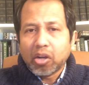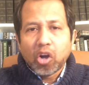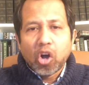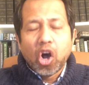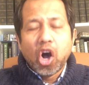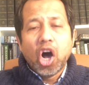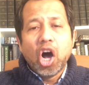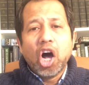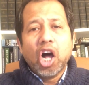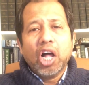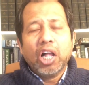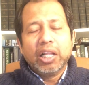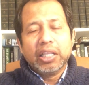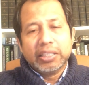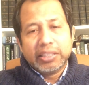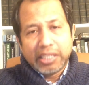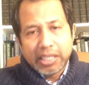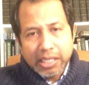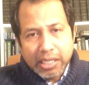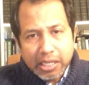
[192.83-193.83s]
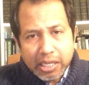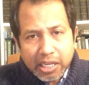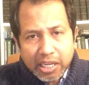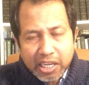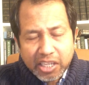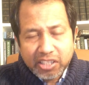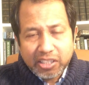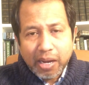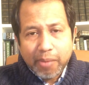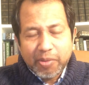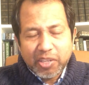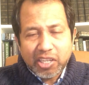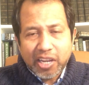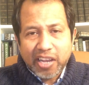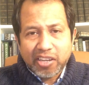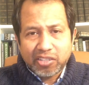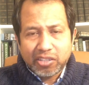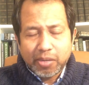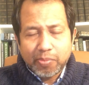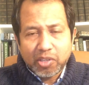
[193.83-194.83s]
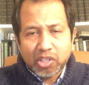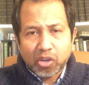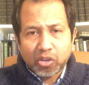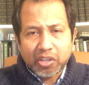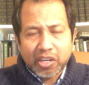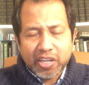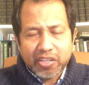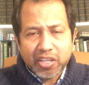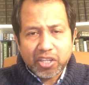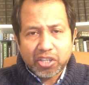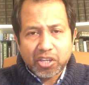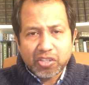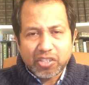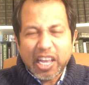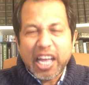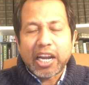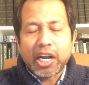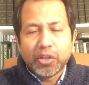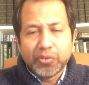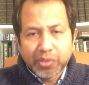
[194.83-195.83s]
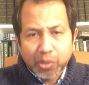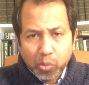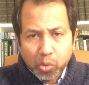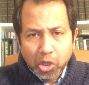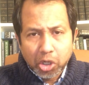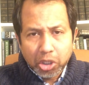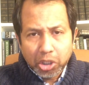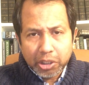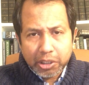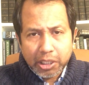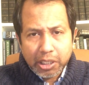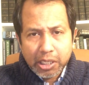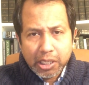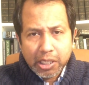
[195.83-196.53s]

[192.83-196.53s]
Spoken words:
all the Islamist extremist organizations around the world.